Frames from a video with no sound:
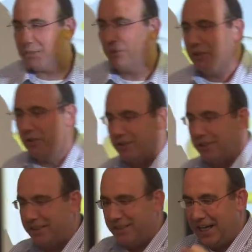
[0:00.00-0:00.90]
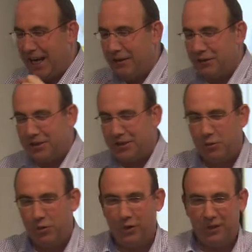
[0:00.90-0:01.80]
modulus is how
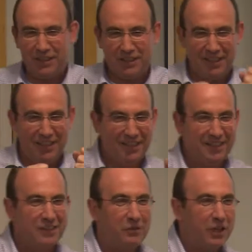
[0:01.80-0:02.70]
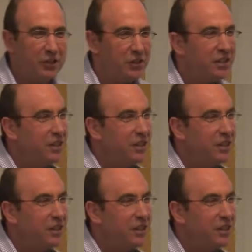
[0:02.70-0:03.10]
strong is a structure.